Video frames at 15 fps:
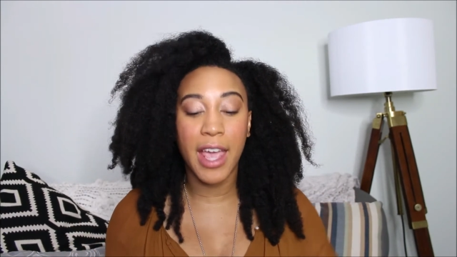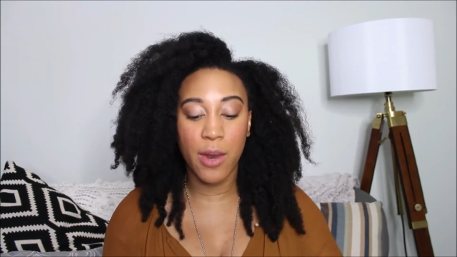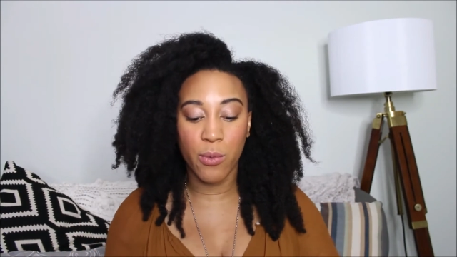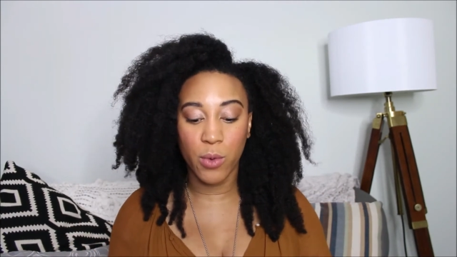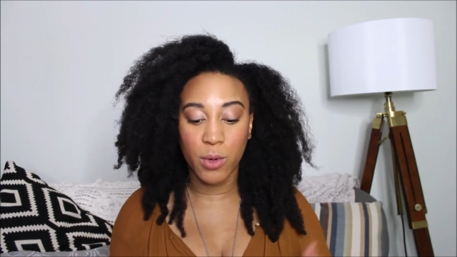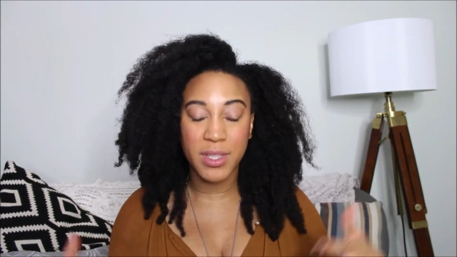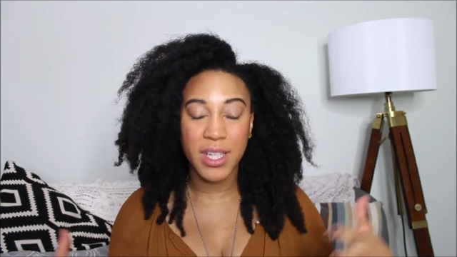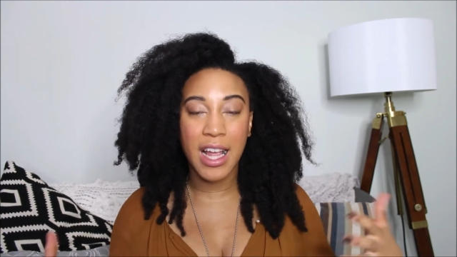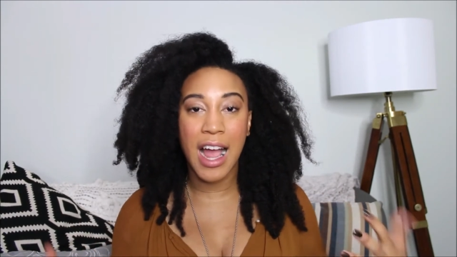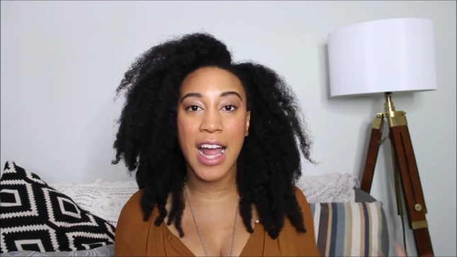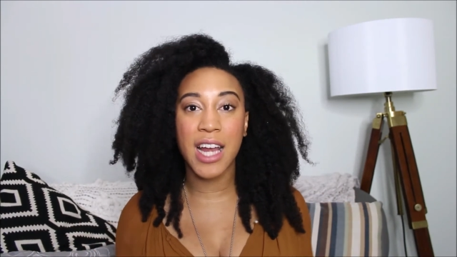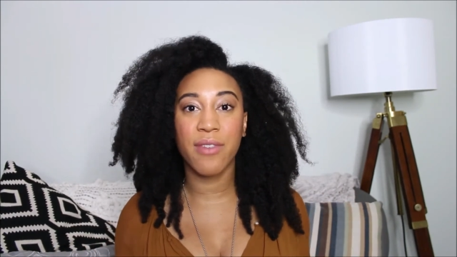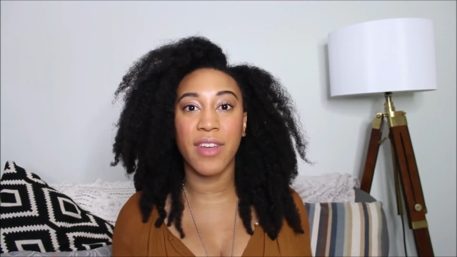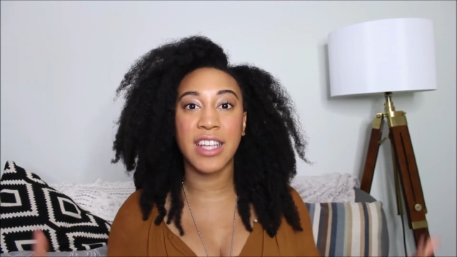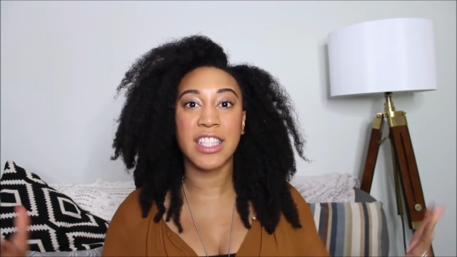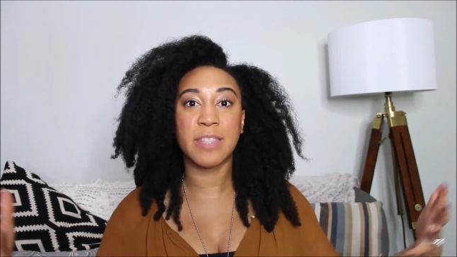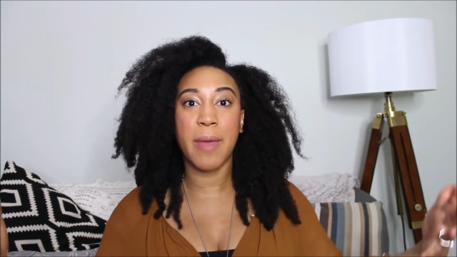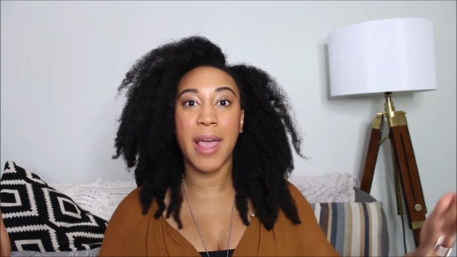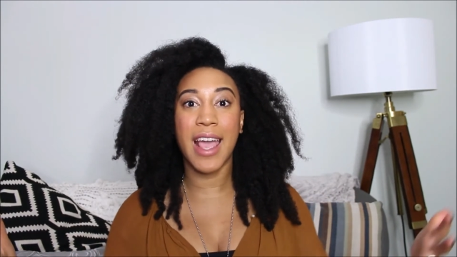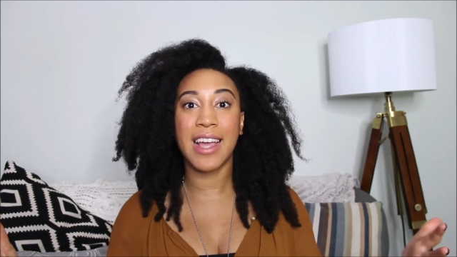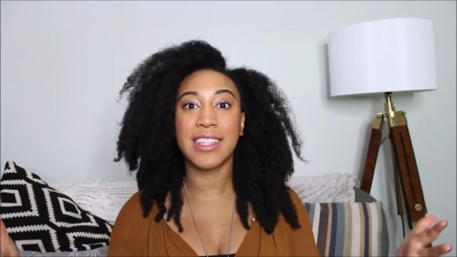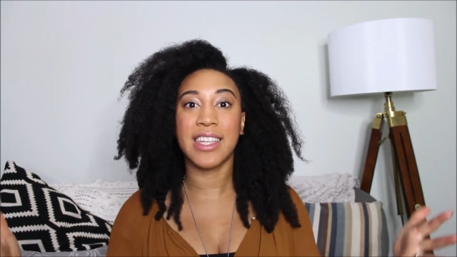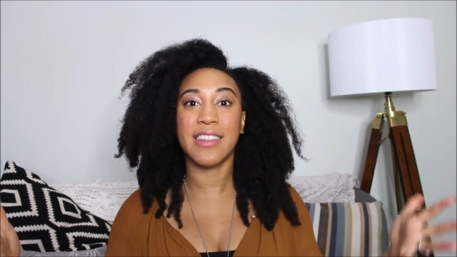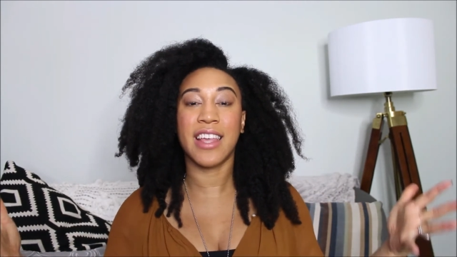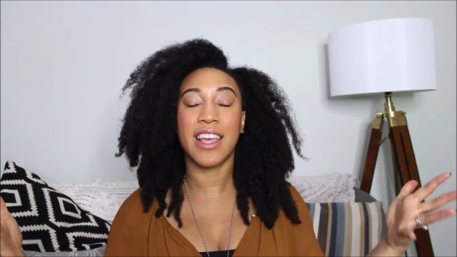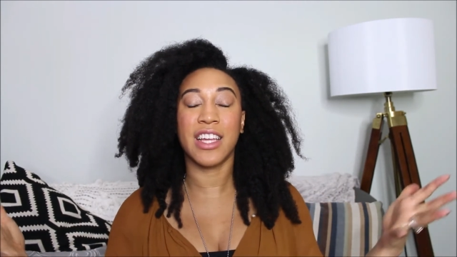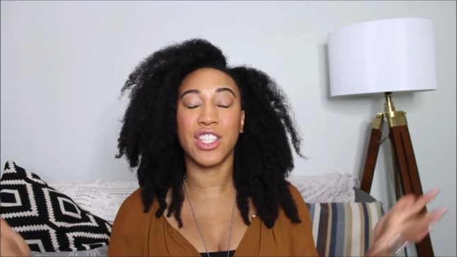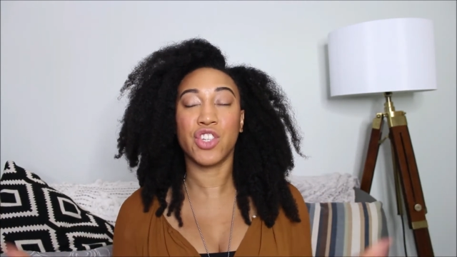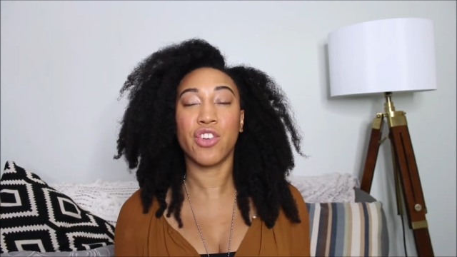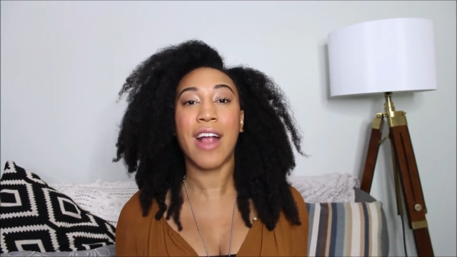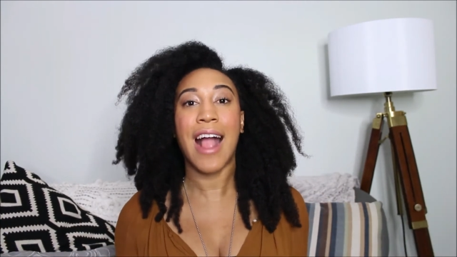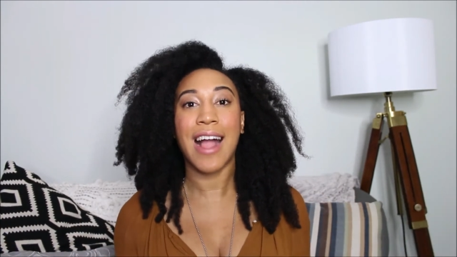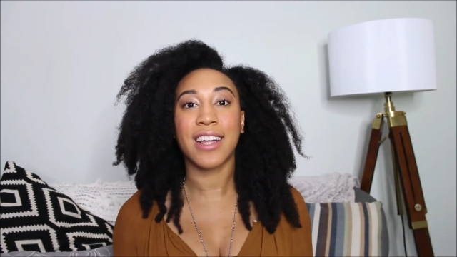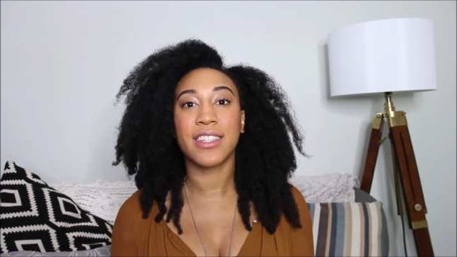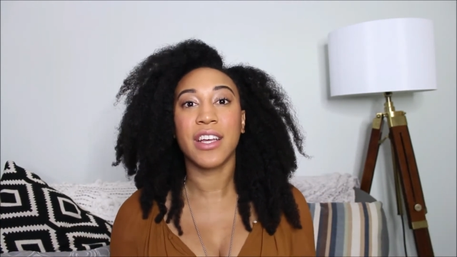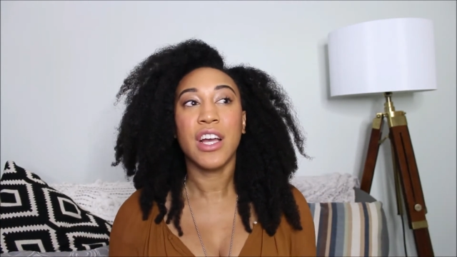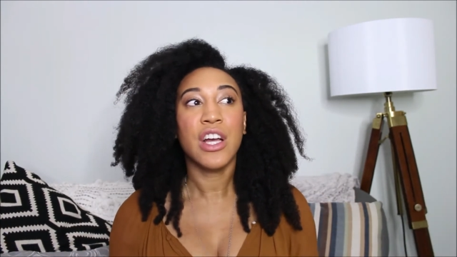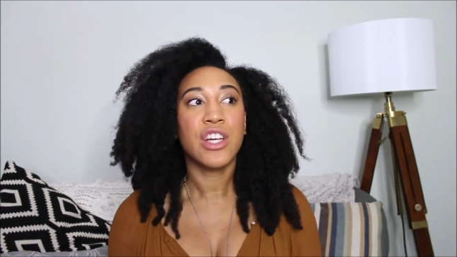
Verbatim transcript: and room to kind of expand and then contract.